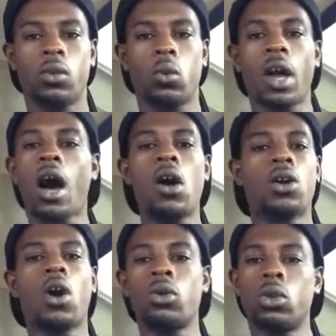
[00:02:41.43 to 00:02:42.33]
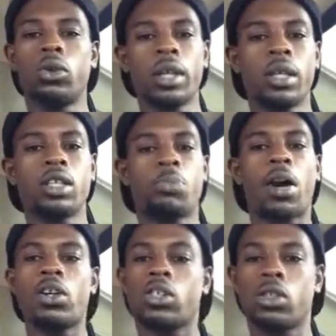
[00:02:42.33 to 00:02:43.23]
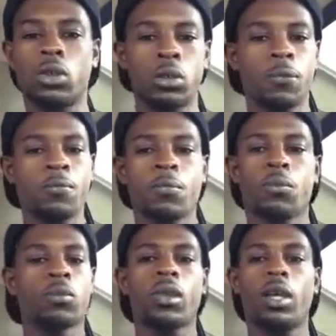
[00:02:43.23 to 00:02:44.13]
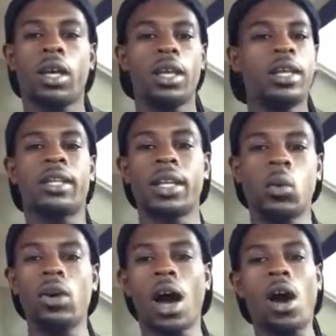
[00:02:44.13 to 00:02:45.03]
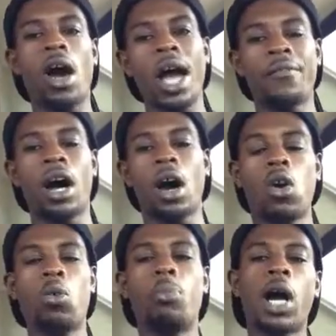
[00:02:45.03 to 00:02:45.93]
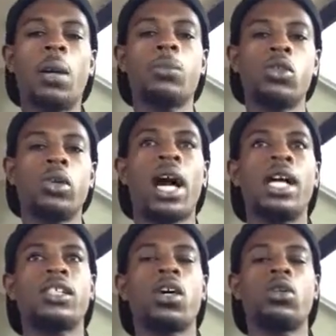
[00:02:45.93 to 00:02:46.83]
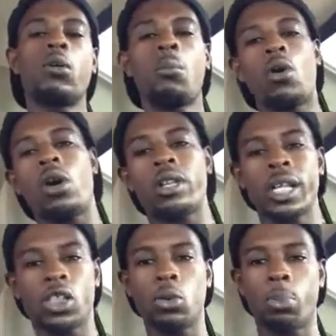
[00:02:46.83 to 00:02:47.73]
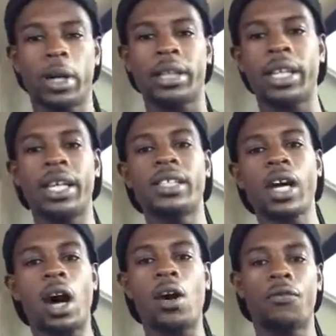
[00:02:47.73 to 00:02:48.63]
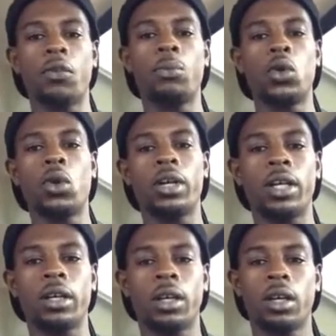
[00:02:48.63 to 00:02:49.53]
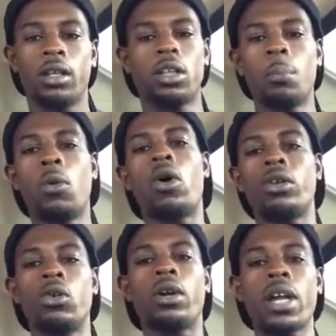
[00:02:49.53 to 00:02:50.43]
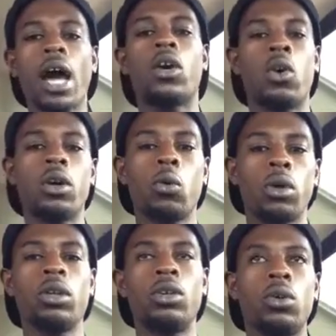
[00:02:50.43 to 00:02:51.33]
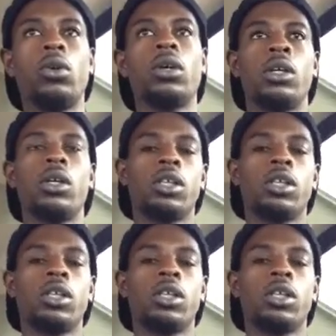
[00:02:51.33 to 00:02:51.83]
We all go through things, personal, anything. We all have our own problems, you guys. So the more that you put things off from doing it, the more you are not going to want to do it.